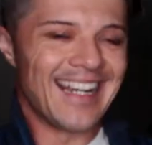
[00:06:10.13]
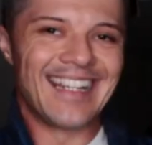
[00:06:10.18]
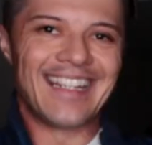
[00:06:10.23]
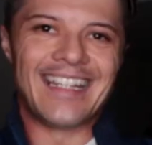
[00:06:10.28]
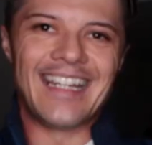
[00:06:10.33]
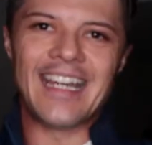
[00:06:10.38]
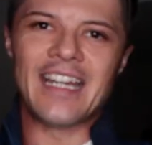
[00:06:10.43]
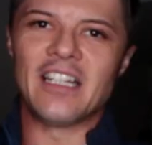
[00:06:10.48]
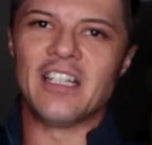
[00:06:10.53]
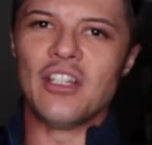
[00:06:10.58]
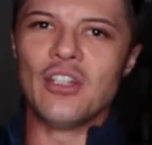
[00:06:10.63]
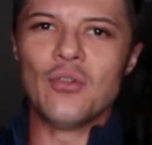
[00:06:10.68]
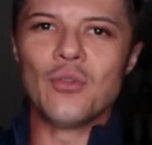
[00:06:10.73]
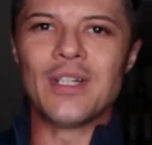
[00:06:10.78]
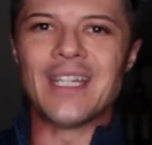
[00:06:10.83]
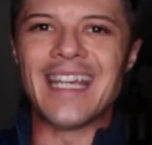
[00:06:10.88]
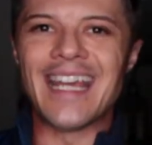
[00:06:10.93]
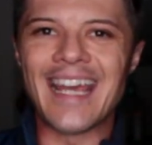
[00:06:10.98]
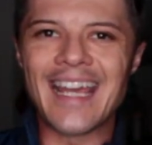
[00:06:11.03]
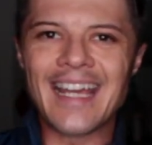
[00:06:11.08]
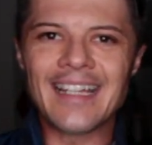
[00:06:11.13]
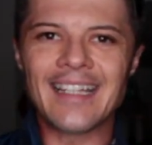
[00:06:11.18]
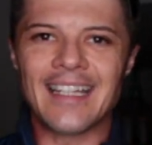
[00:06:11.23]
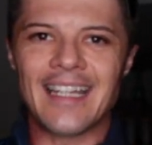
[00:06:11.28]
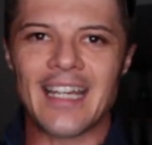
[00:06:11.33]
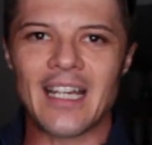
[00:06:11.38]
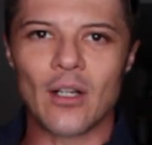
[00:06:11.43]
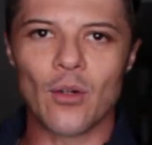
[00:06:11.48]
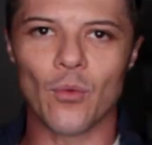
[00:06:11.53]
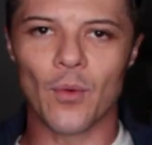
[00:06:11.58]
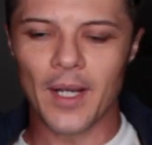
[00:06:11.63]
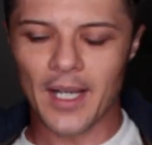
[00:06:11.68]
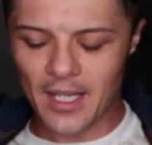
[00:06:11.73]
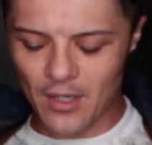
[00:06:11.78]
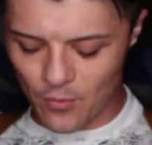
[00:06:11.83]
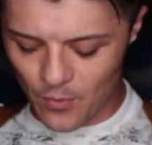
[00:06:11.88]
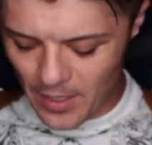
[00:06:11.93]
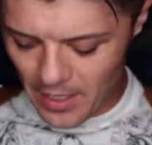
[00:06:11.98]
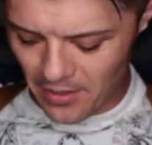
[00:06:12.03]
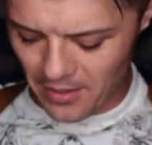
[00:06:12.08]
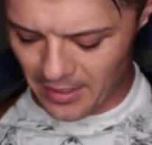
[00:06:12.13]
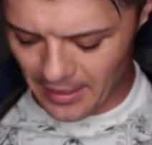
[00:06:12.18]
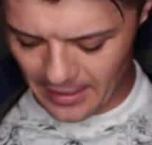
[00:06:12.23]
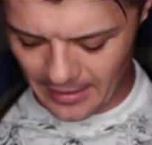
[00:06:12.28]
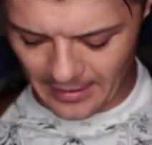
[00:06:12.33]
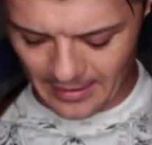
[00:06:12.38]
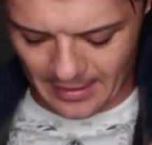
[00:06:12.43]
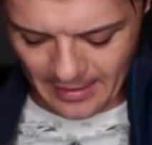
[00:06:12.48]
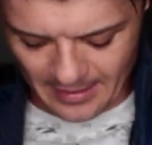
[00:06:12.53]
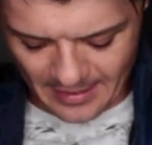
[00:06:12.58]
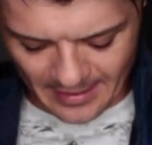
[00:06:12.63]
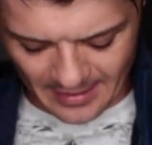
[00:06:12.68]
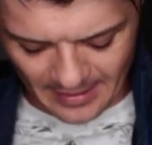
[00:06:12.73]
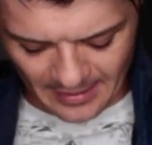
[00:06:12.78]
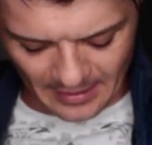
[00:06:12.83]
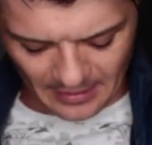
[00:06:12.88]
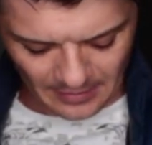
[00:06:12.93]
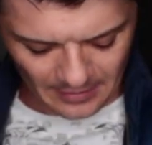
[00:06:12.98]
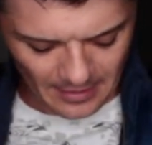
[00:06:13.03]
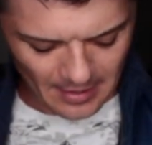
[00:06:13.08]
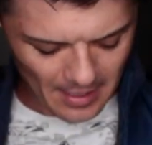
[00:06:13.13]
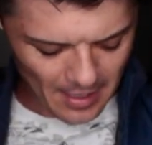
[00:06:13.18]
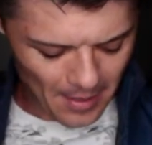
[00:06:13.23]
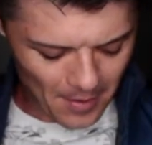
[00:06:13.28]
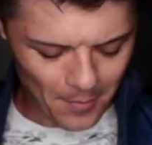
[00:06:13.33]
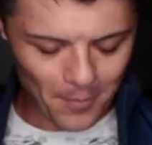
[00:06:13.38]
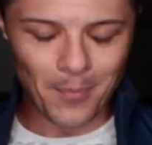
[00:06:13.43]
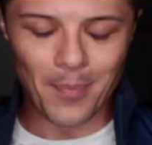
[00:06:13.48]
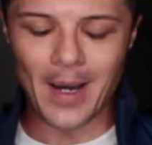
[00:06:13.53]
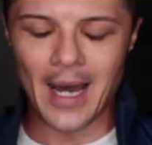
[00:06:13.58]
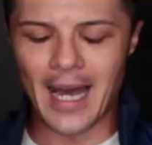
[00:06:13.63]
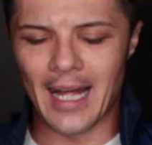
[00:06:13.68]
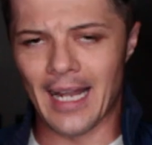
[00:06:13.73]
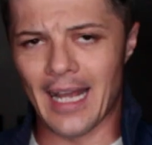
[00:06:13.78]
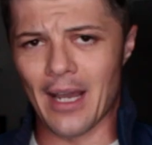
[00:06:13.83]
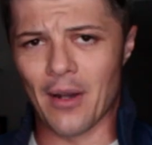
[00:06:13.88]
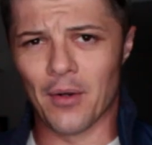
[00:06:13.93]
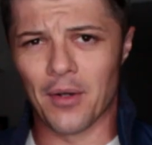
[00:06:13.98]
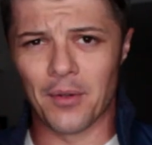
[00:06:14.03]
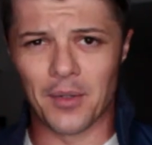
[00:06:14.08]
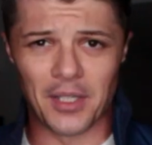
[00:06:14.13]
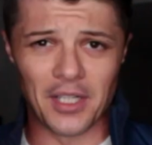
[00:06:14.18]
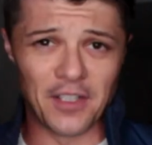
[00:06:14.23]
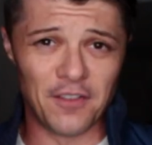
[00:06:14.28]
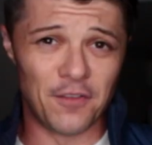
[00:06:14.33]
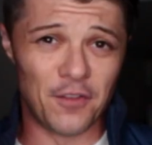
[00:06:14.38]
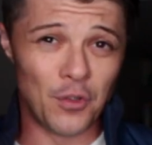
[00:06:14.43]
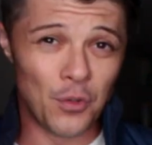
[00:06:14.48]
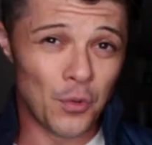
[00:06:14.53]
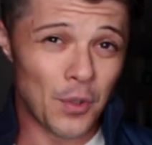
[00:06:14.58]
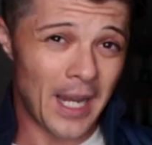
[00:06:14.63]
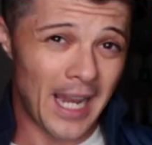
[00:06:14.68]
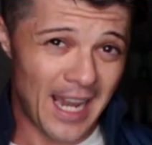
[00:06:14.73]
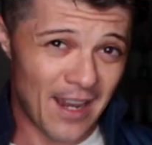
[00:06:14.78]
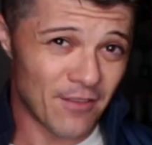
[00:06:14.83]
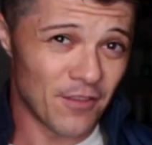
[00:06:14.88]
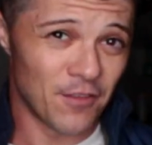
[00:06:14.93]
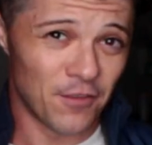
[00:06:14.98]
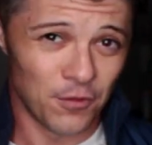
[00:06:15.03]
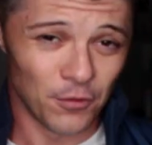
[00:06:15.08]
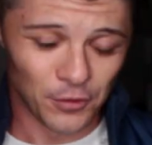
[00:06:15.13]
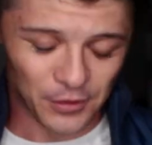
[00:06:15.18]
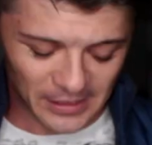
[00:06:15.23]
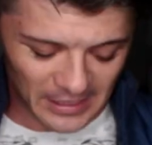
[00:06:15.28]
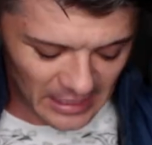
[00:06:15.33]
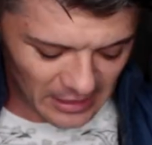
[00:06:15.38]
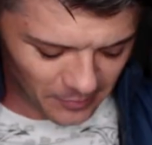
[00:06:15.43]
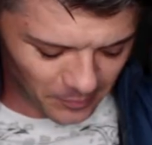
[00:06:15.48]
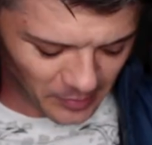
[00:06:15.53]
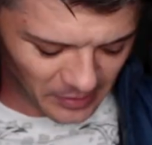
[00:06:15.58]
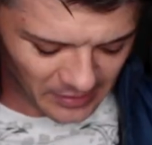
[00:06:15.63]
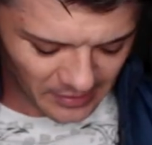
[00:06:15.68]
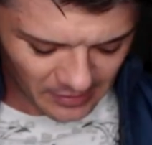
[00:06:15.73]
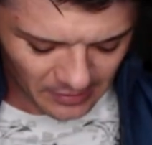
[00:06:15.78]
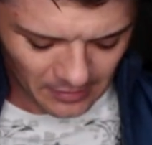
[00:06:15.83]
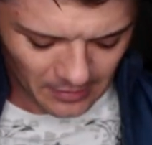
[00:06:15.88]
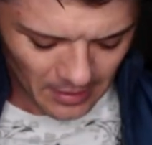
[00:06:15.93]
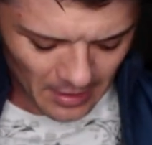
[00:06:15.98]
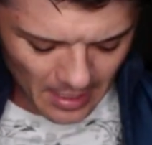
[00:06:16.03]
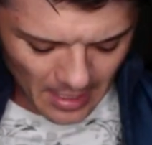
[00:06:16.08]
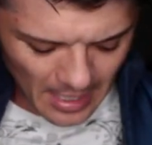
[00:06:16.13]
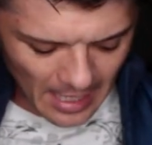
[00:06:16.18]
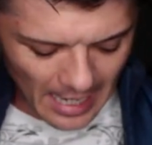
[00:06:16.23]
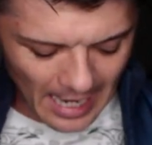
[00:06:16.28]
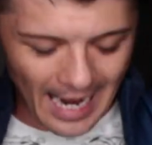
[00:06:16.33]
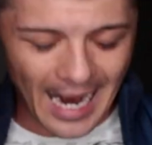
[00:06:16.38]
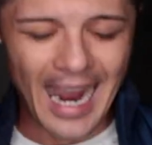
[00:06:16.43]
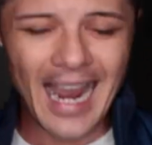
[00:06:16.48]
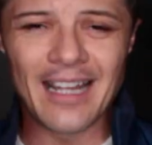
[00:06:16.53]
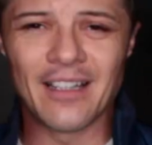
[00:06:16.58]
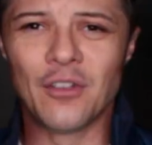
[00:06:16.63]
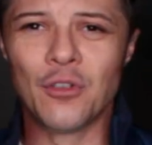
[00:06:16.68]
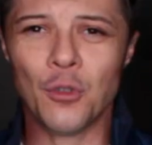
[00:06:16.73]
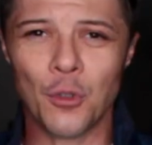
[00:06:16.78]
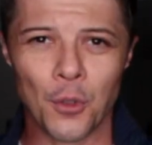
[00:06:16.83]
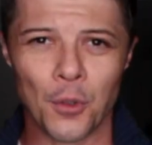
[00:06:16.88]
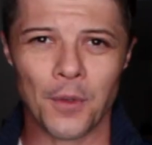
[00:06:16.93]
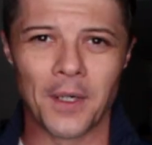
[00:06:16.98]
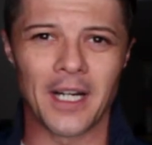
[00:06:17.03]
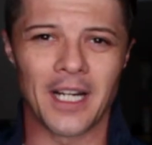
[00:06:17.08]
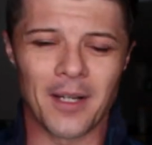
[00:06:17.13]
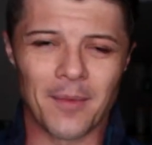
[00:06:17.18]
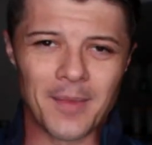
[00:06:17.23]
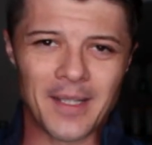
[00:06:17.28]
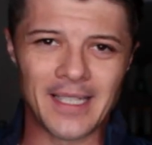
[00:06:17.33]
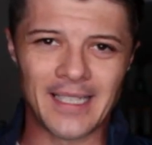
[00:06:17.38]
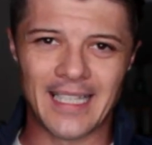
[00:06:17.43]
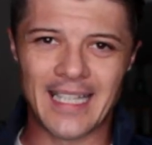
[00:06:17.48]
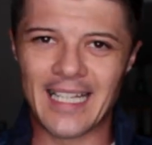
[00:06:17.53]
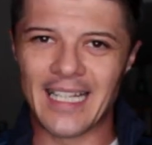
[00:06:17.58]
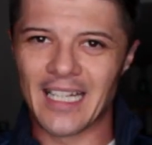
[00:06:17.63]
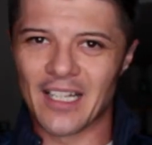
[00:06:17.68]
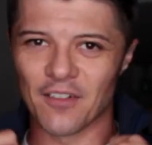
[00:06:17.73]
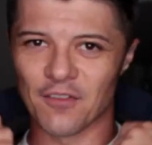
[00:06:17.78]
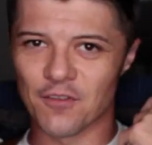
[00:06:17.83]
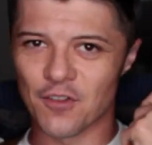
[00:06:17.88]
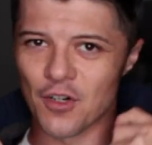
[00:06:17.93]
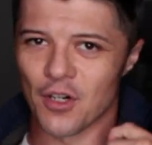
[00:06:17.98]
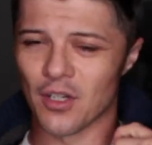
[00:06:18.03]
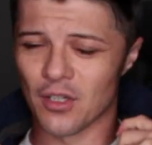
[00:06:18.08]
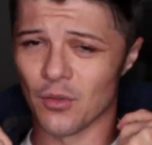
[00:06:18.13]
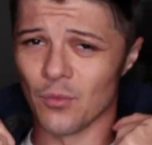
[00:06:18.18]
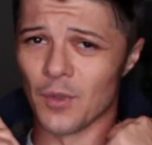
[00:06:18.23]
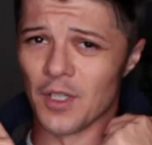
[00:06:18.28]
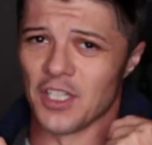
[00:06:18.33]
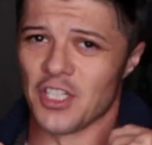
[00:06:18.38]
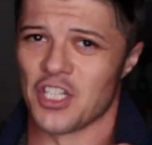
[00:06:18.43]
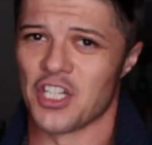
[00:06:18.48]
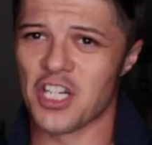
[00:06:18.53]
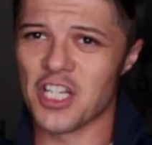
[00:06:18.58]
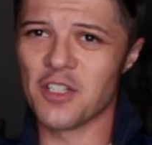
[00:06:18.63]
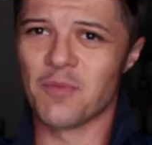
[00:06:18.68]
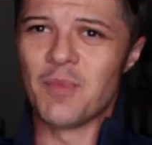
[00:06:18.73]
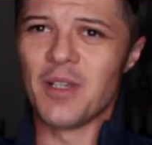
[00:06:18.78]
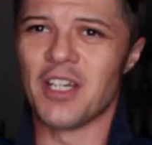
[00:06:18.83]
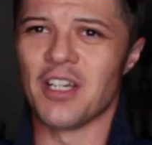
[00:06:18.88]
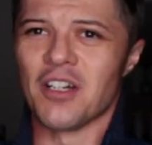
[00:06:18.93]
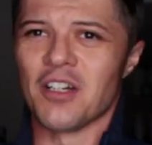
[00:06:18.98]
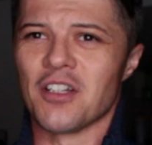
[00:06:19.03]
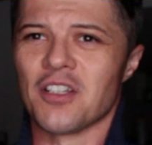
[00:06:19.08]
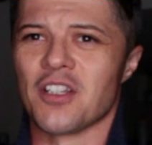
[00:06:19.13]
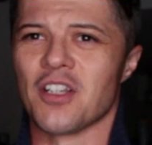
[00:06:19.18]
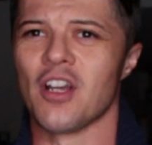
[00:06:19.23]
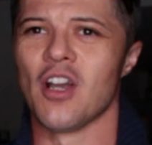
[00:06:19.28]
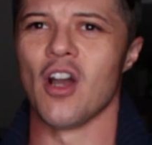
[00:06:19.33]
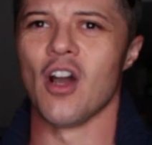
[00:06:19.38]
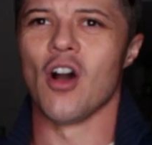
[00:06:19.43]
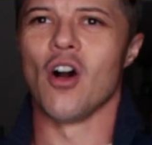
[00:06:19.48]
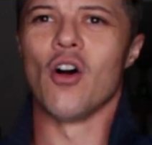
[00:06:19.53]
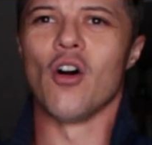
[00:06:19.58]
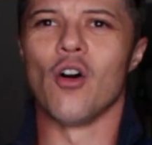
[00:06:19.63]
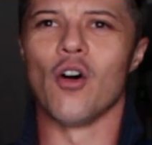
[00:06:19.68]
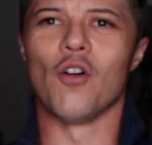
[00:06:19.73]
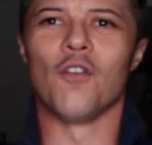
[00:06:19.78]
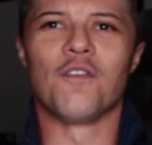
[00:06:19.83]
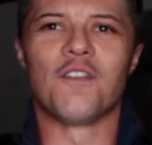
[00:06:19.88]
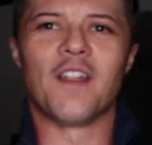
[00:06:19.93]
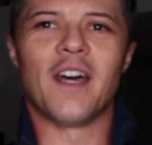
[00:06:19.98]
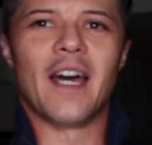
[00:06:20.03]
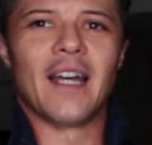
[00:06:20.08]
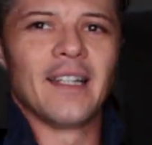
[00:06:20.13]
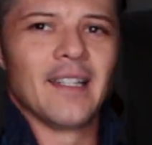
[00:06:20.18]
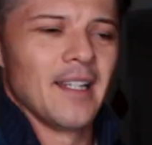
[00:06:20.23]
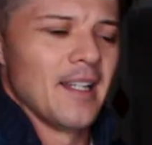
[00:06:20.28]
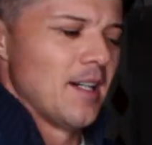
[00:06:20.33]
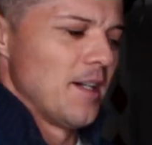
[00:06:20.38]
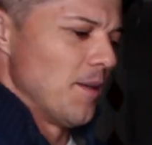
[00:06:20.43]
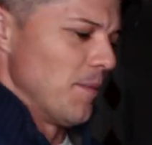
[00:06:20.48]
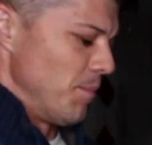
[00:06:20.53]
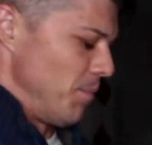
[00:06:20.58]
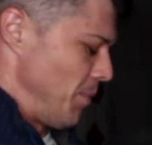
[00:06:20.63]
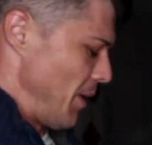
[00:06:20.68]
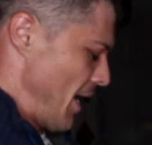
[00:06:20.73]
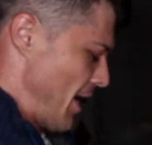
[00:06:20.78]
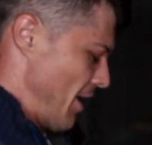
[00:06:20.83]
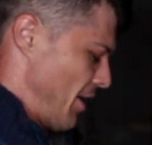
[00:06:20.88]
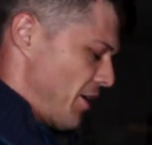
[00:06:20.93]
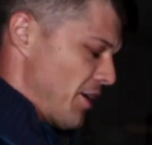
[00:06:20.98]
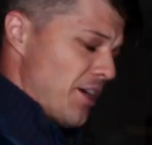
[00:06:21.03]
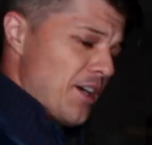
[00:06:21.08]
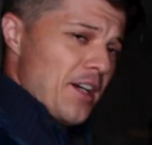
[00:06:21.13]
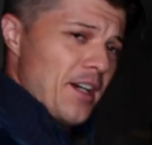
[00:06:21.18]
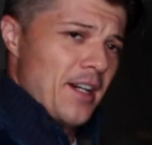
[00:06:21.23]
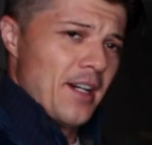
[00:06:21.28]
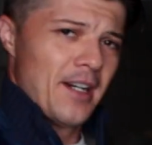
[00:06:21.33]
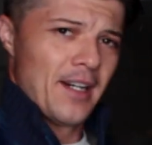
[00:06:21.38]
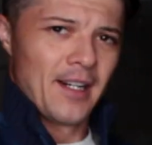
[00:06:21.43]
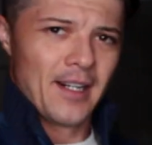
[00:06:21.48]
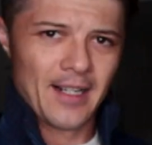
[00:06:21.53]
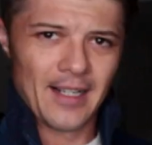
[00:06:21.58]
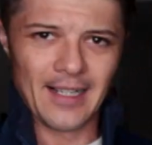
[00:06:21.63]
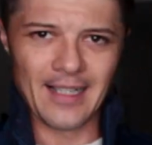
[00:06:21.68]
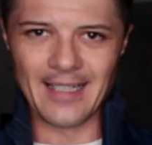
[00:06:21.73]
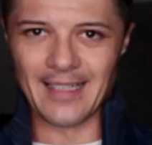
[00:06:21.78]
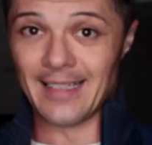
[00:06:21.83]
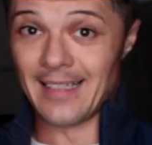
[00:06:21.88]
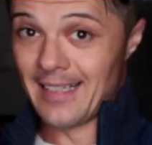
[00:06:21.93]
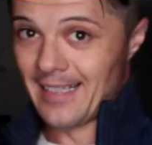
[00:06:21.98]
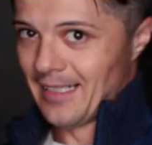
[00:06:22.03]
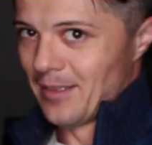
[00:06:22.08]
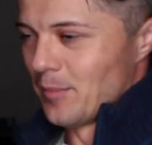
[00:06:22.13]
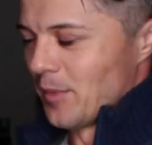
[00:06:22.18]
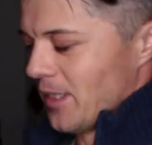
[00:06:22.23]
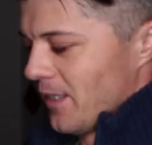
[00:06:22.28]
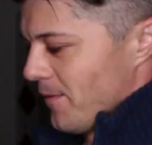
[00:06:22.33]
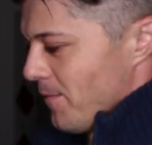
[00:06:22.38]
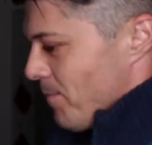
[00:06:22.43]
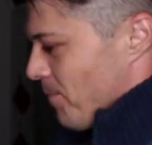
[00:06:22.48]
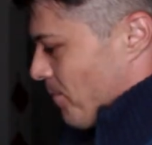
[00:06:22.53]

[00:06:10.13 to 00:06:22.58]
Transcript: Again, you can get away wearing it concealed, but however, if you have a full-size pistol, I do recommend getting a vertical one just because of that better concealment.